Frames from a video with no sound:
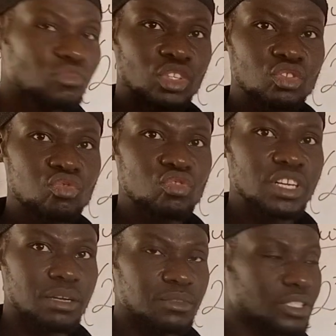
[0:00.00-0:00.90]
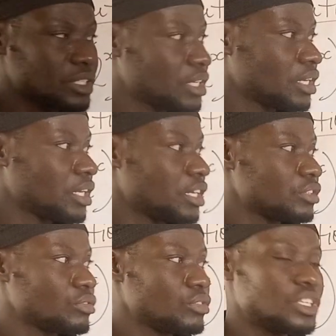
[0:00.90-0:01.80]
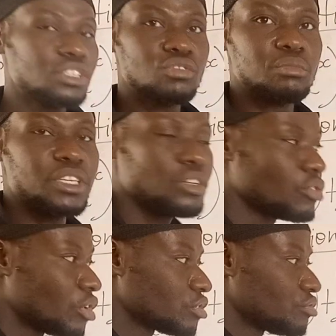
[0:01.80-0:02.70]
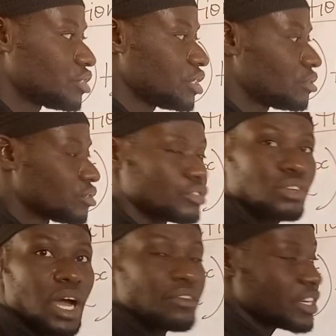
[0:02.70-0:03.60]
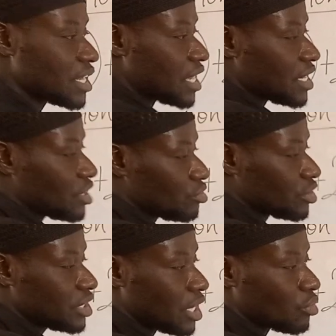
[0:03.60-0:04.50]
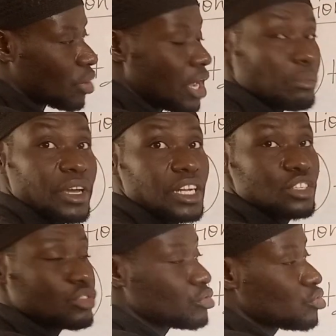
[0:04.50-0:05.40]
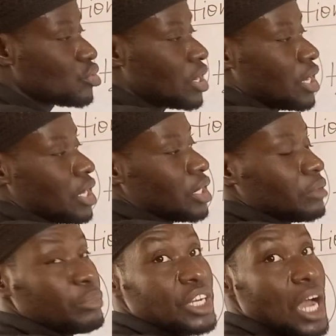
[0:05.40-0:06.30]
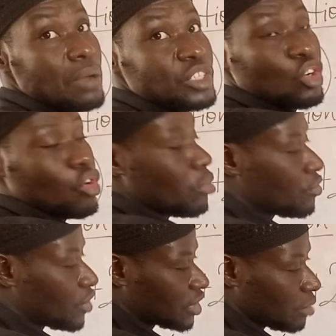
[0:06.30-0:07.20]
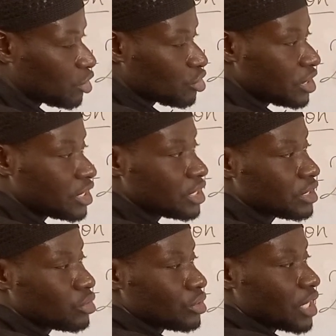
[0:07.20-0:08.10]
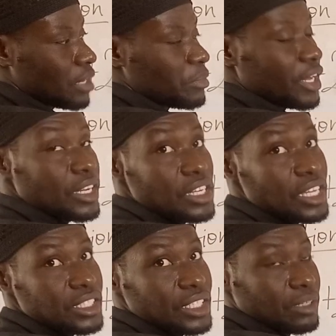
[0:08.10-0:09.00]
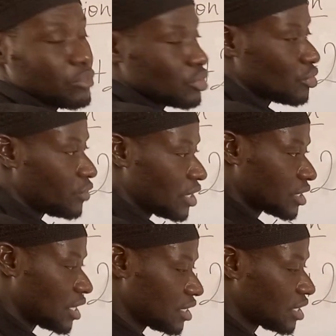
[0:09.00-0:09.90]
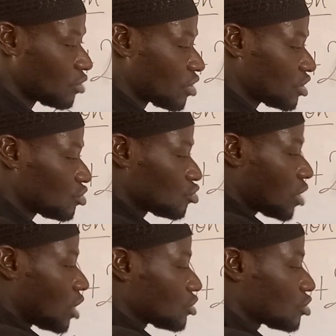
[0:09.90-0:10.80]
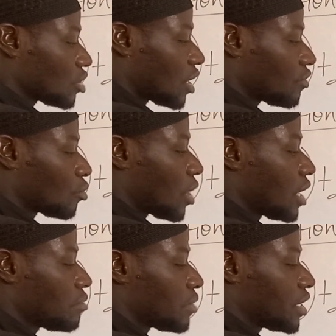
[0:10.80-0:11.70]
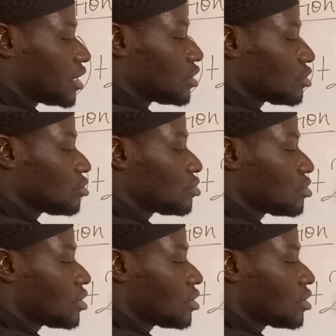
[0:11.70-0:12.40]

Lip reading: 2 terms. And so this will be equal to 0. So having done that, you see that y minus 2 becomes a common factor between this term and that term. So factorize that 1, 2 out. So we have y minus 2.